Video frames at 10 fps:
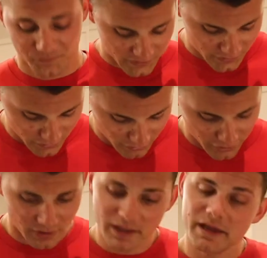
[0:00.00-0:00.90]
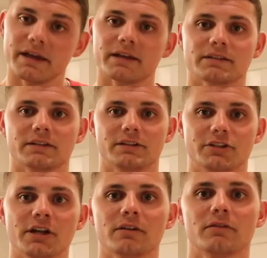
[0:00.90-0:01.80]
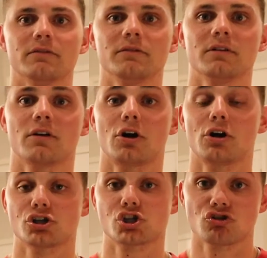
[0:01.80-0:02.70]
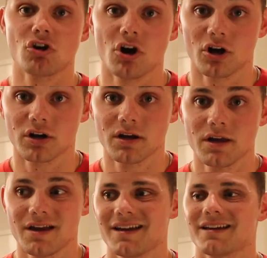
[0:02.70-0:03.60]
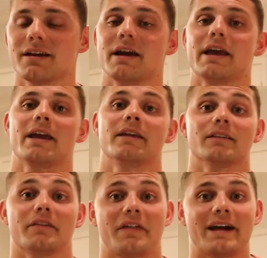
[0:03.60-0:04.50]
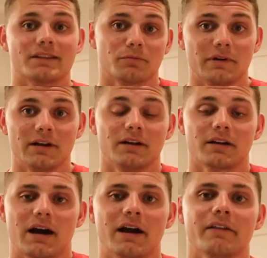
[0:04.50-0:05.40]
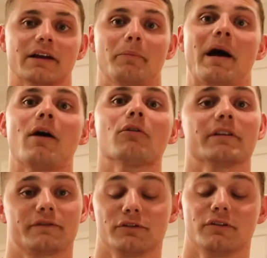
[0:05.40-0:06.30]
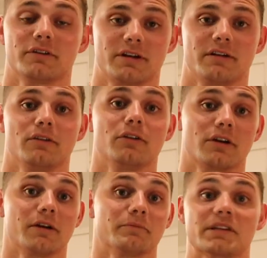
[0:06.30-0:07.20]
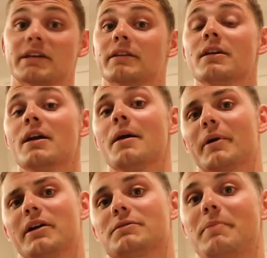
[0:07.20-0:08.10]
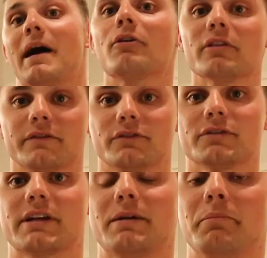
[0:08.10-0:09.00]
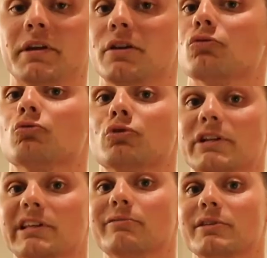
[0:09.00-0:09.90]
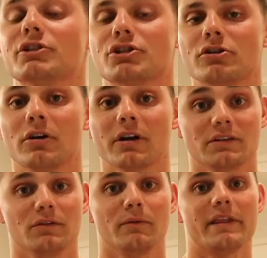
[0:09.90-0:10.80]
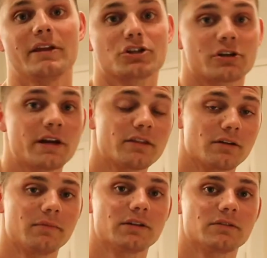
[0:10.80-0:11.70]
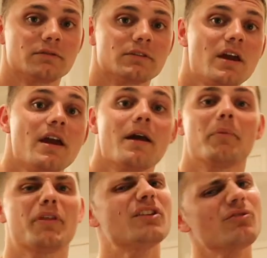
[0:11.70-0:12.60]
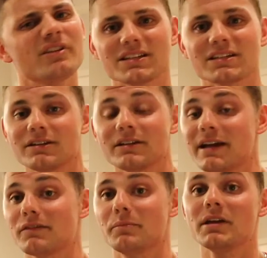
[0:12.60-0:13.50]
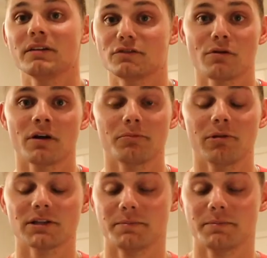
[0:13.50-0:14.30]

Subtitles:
And so your legs in general are strong, and that's where kind of like a powerlifter look comes in, because powerlifters can be really, really strong because of the way they train their muscles, but they don't necessarily have to be 200 plus